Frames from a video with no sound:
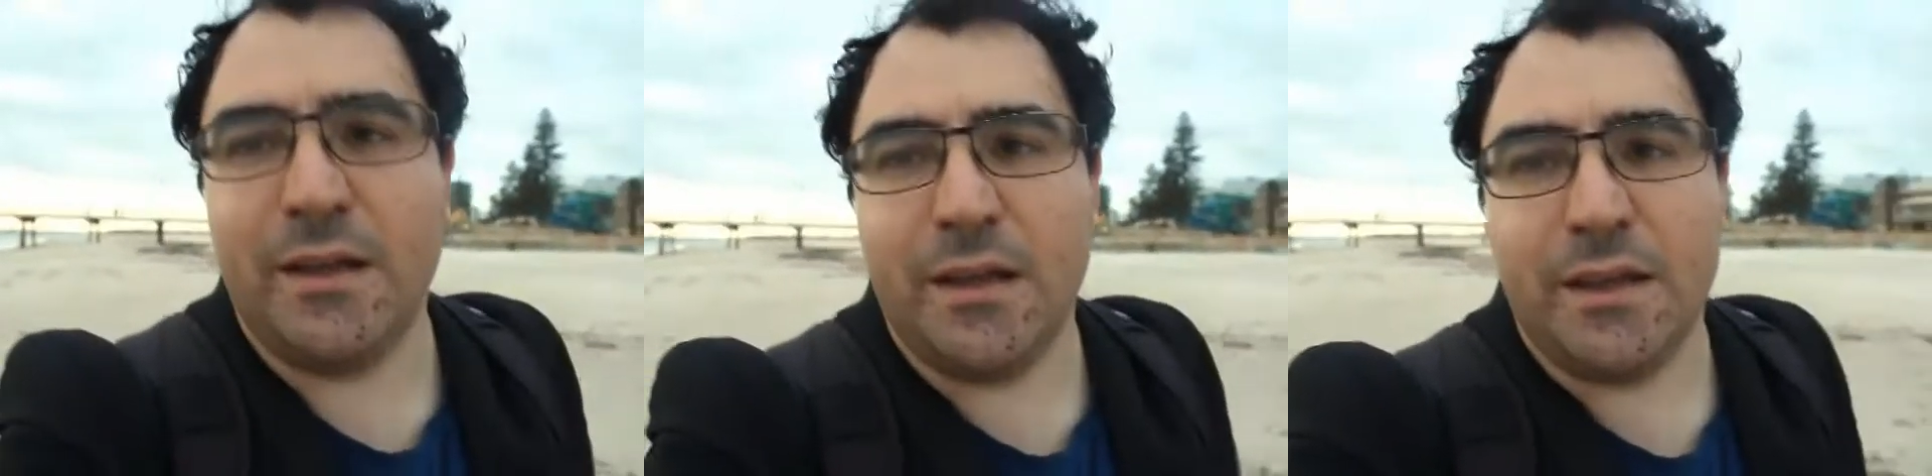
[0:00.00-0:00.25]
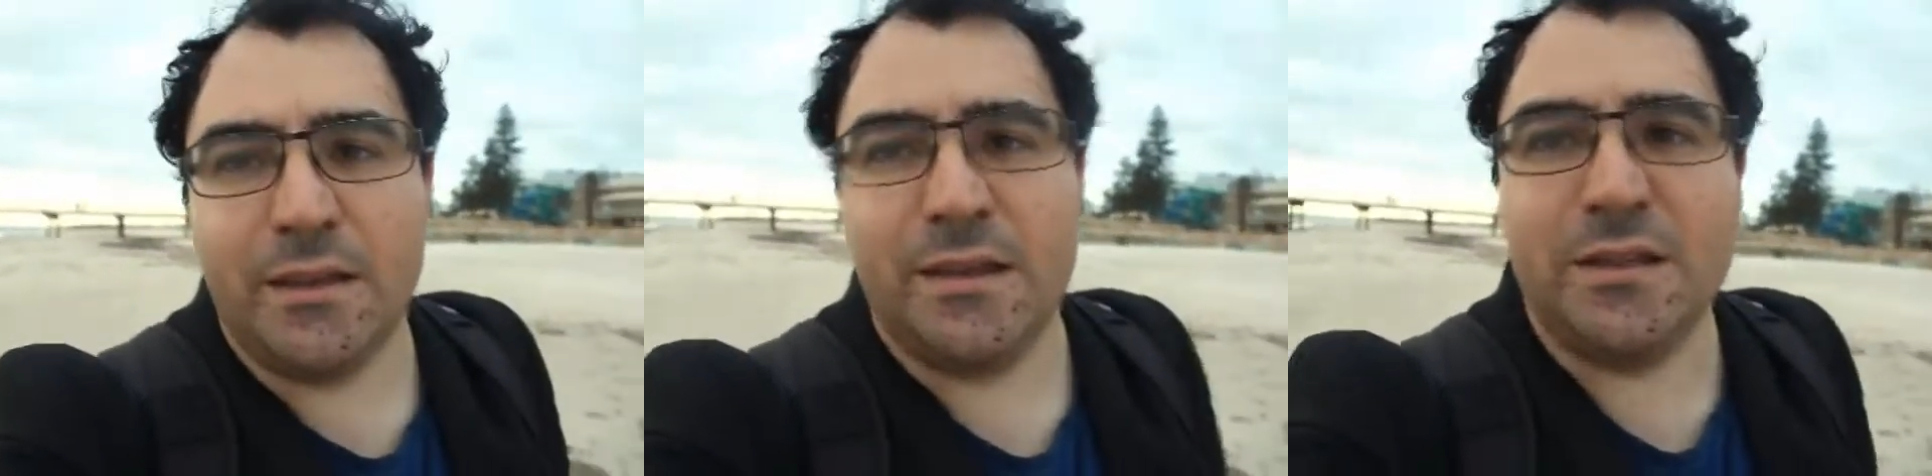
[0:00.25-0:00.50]

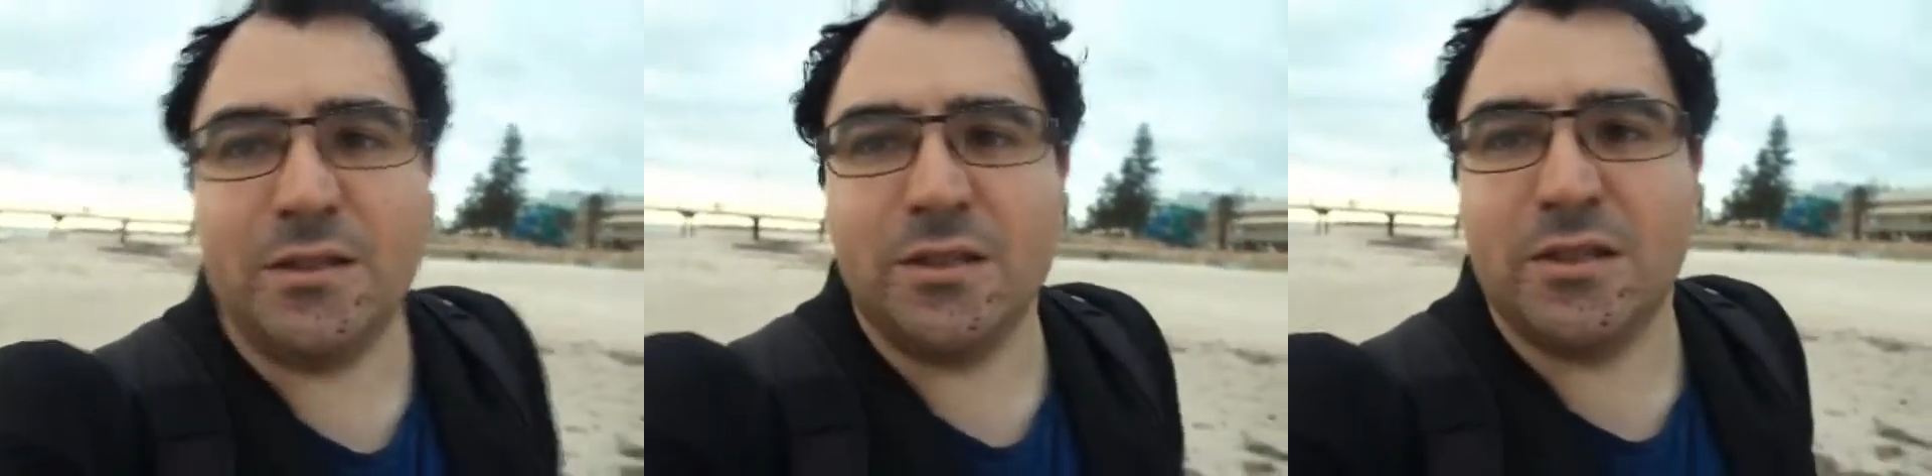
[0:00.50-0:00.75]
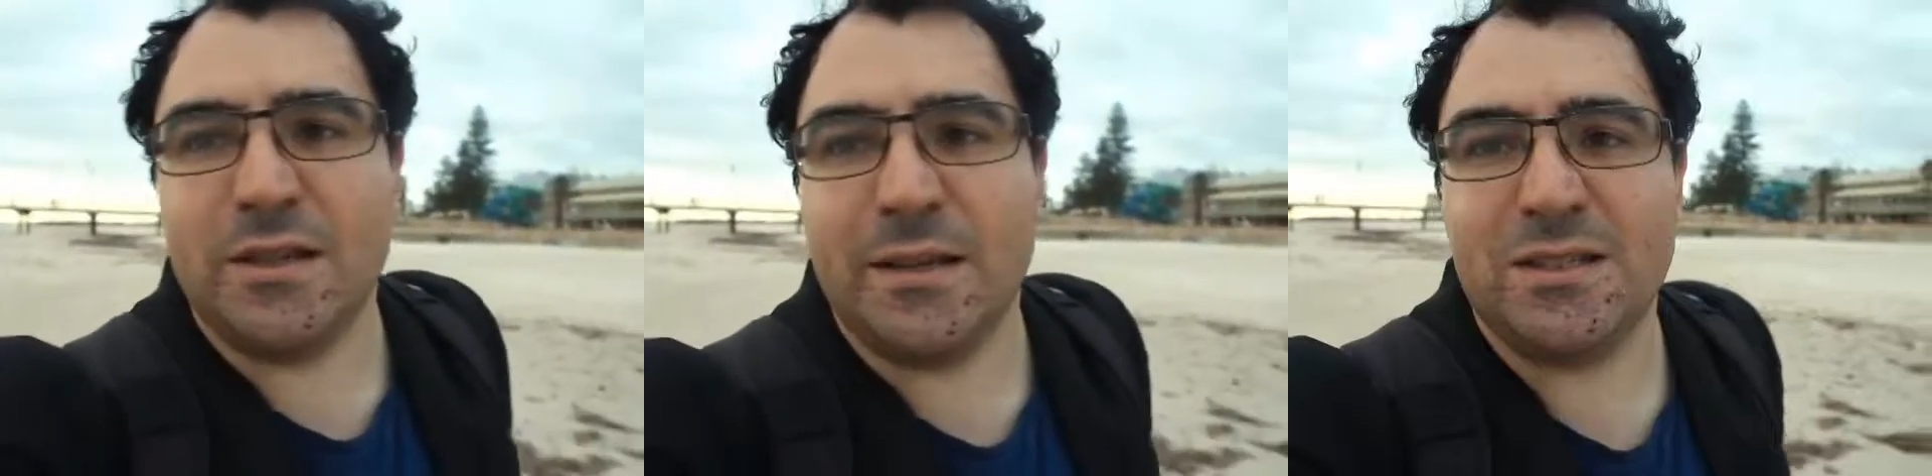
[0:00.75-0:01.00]
And this
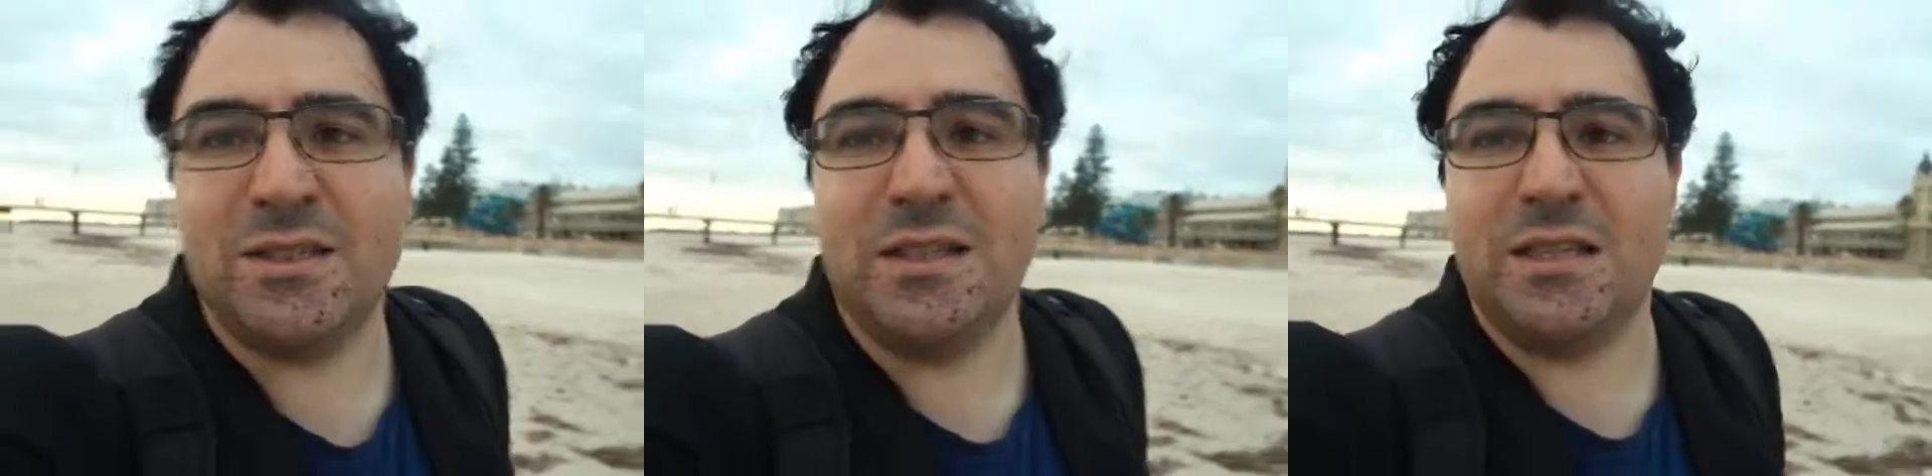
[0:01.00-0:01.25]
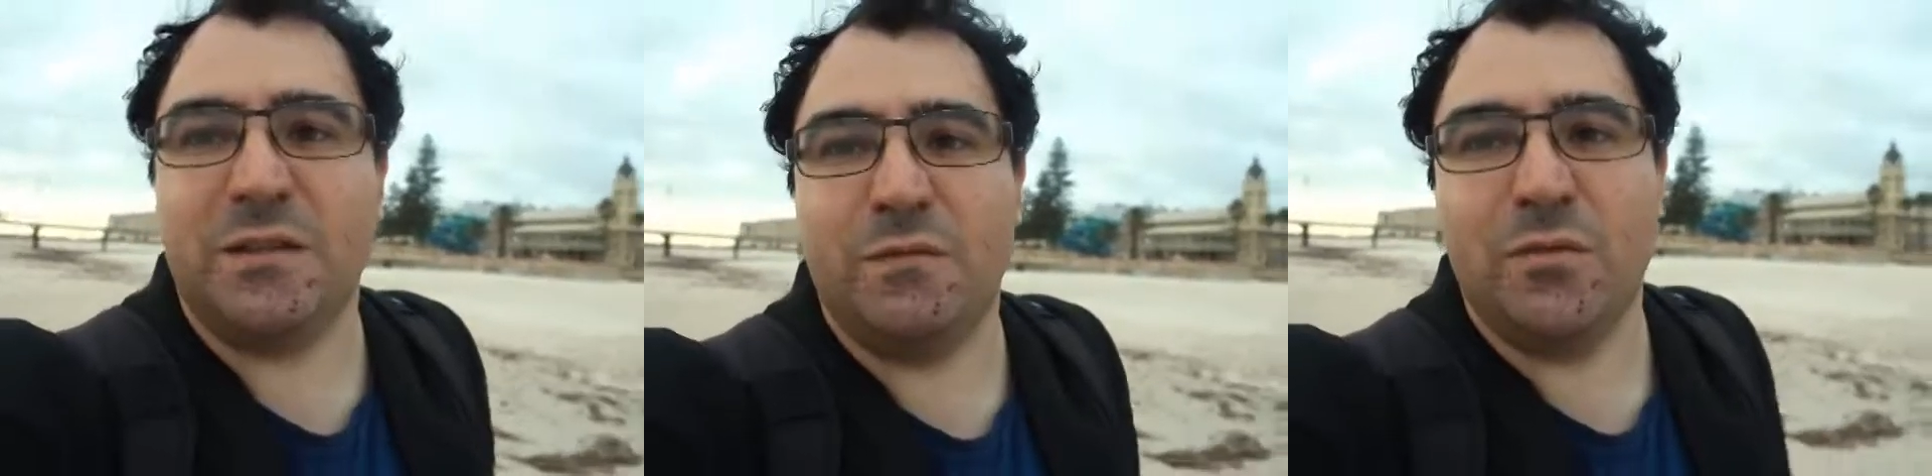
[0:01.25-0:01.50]
is at
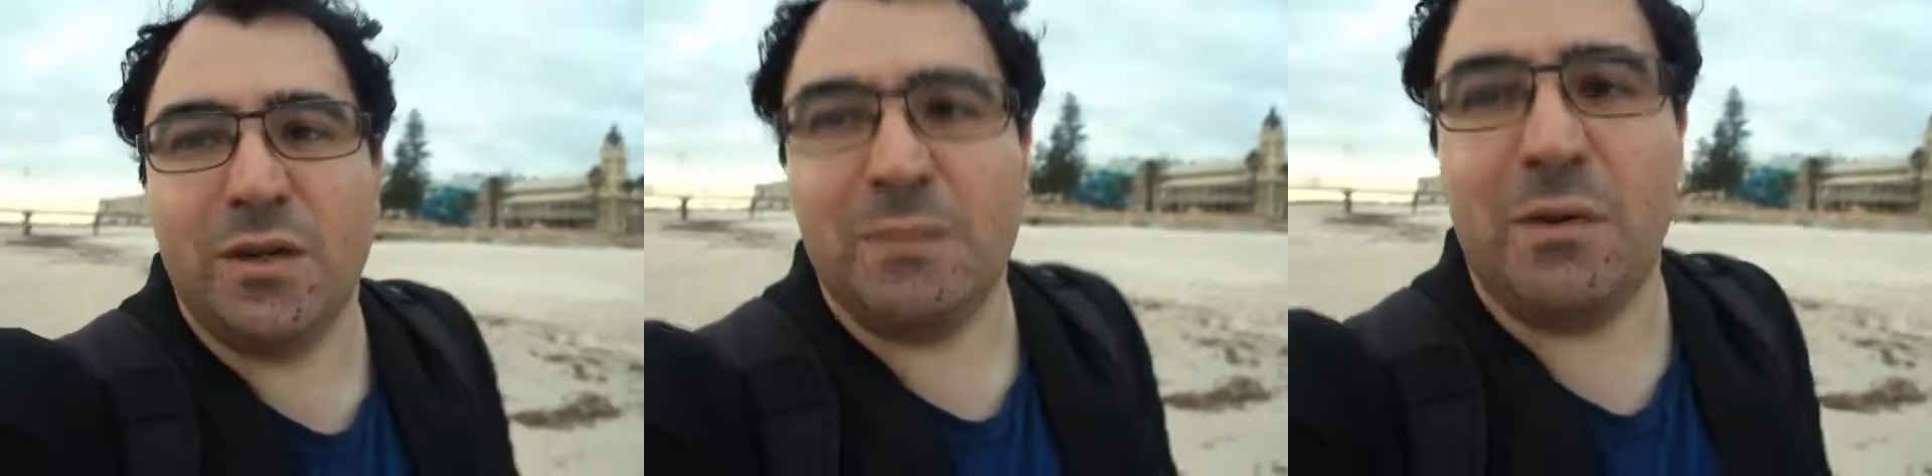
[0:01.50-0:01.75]
640